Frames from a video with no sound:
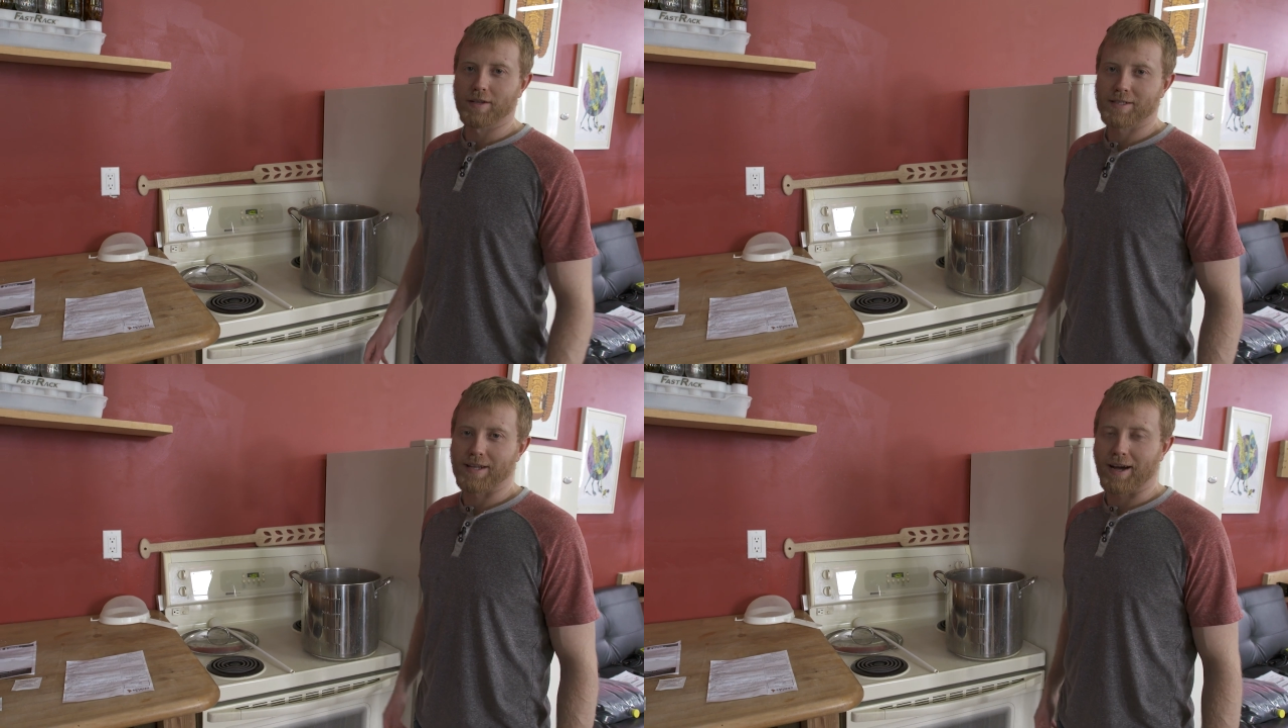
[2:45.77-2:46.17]

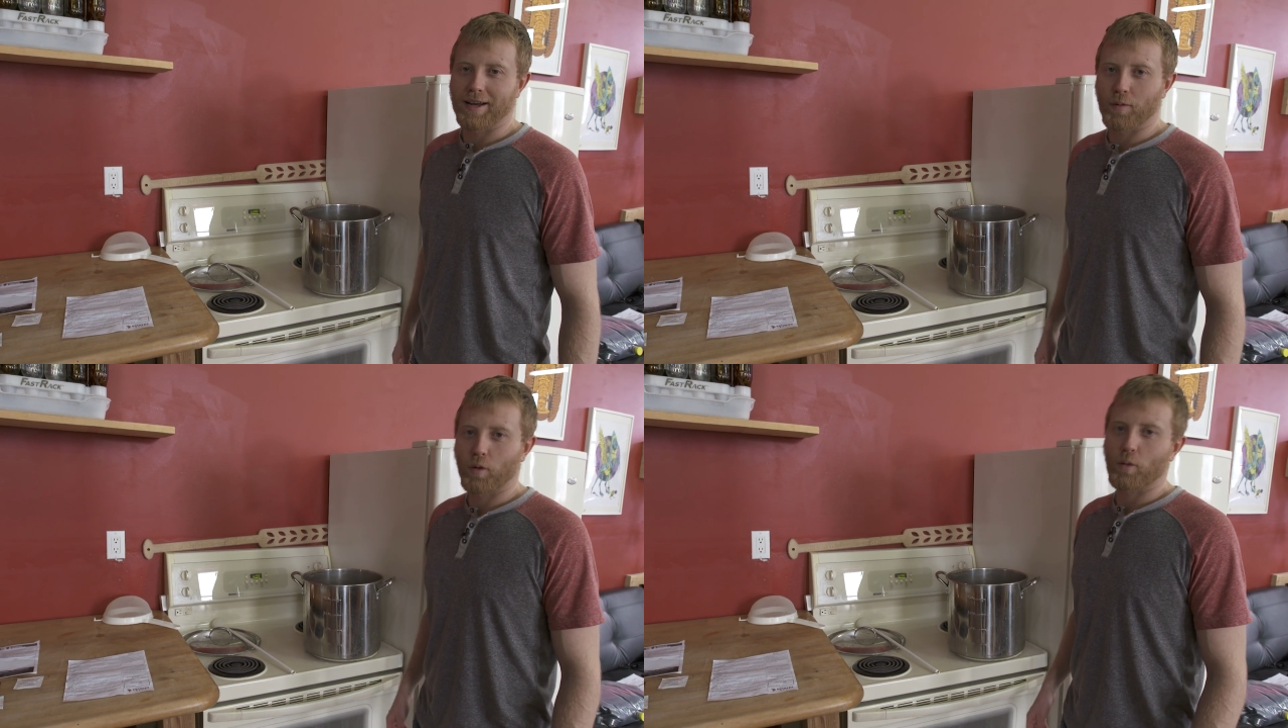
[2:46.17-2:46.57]
is
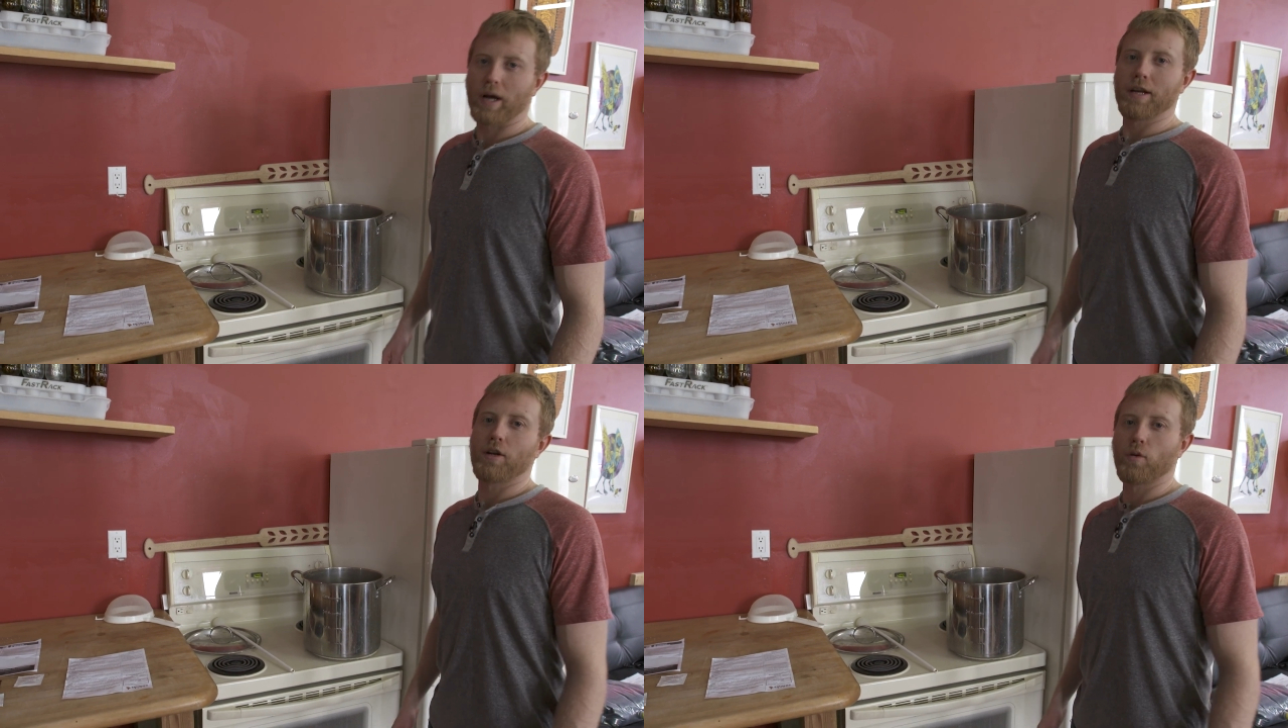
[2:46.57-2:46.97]
done and we're
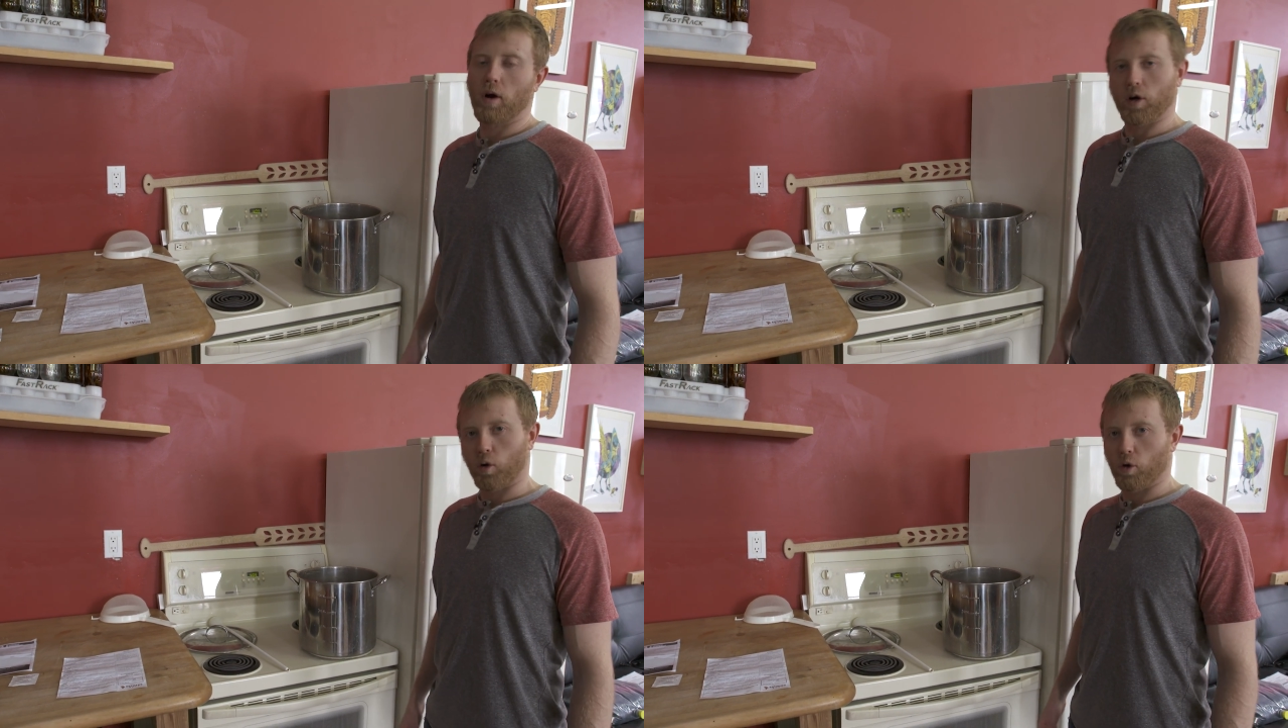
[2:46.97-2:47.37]
ready to do
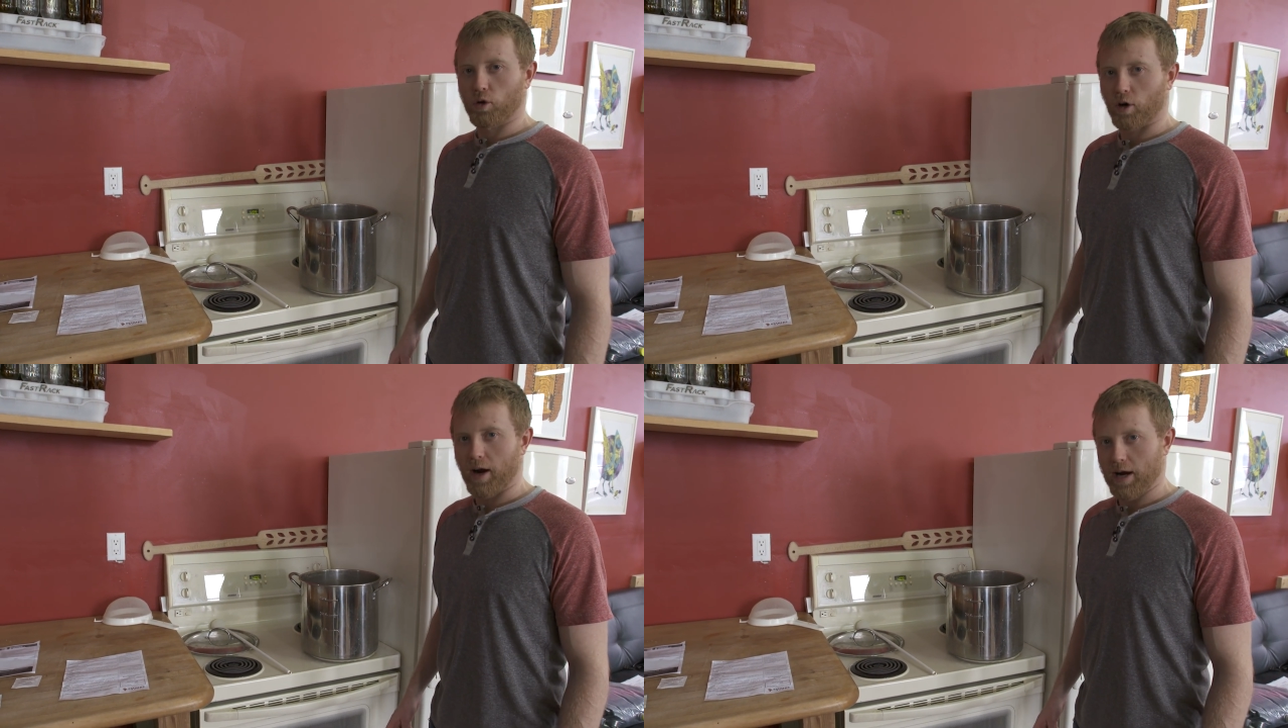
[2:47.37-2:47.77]
our
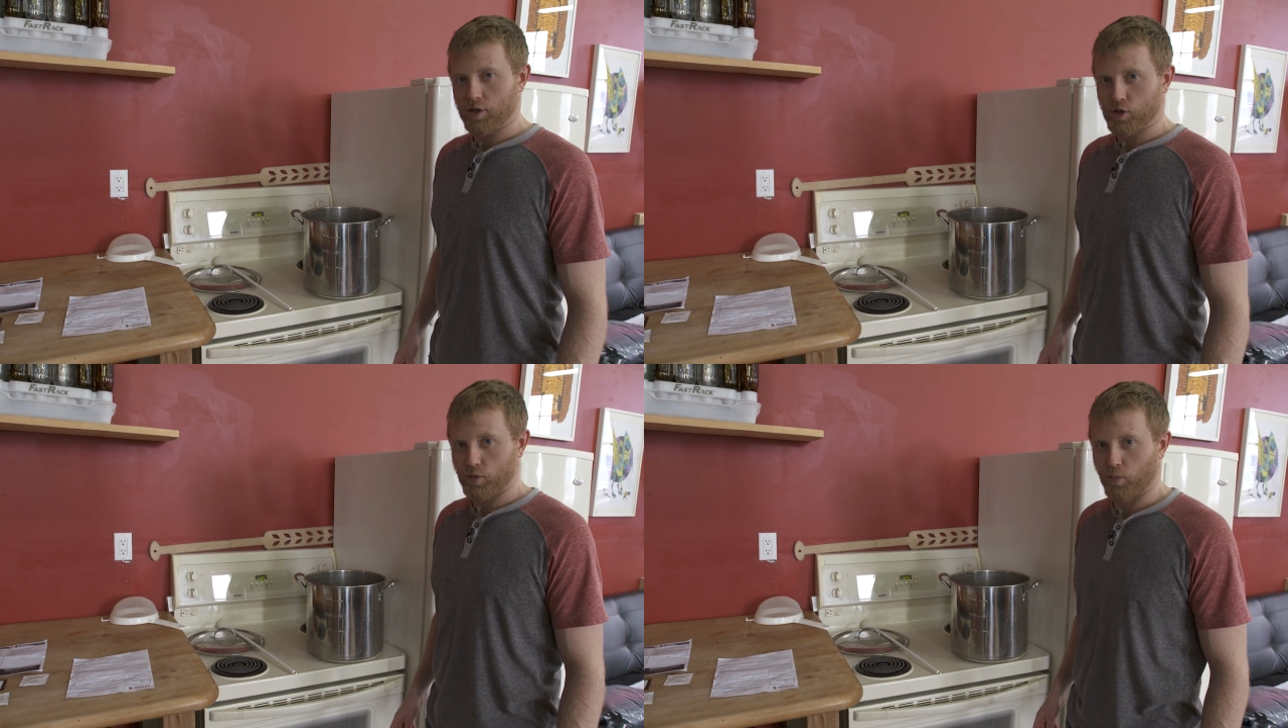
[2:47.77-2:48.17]
cold crash.